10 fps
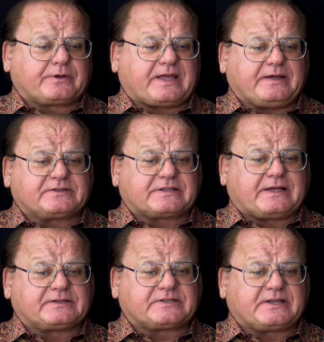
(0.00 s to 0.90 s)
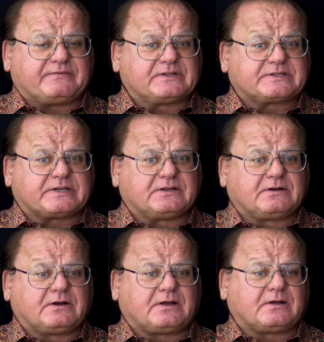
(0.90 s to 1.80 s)
case that
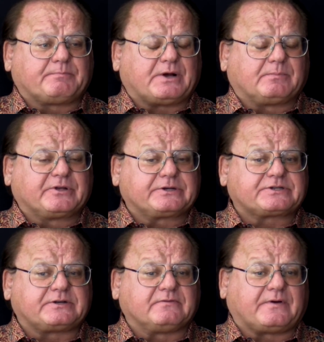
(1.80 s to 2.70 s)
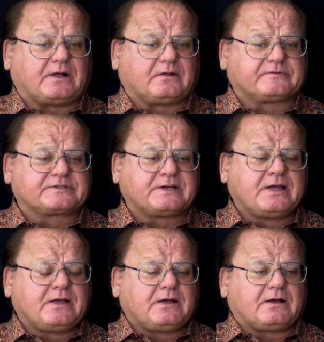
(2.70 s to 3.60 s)
Stevenson published involves
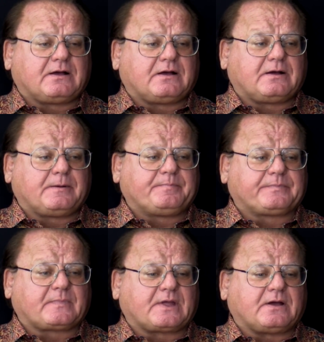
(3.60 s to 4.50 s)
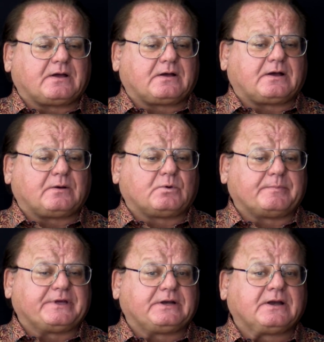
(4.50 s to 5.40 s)
a
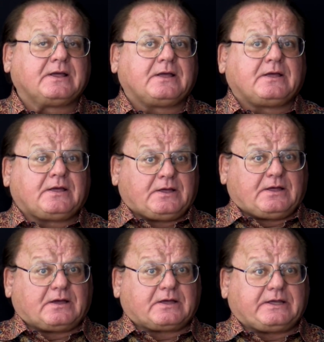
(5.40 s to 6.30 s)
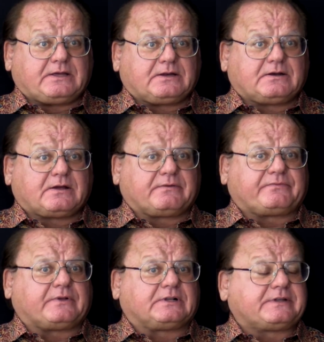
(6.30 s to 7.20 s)
woman in
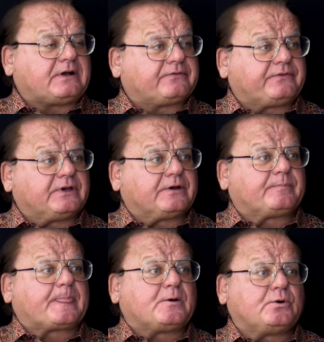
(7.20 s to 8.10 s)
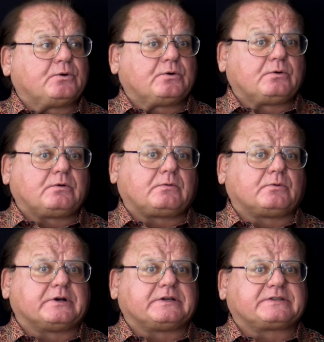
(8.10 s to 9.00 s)
Philadelphia who
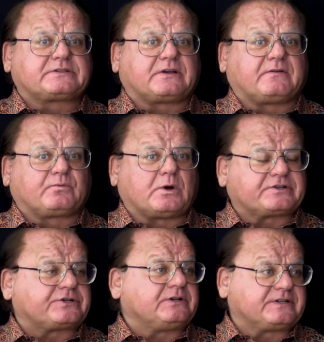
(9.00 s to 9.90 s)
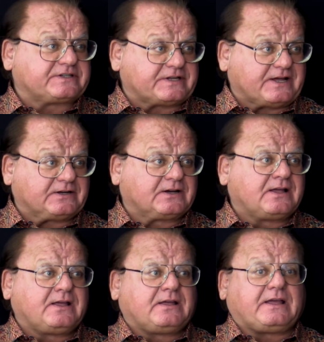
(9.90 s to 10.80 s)
was of Russian descent
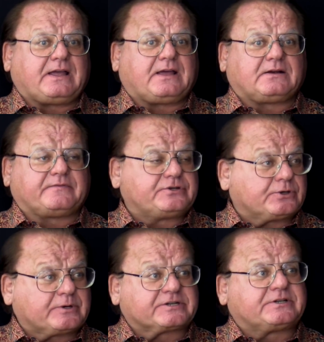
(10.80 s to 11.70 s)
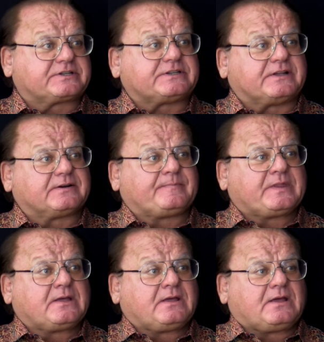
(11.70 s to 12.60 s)
and of Jewish descent.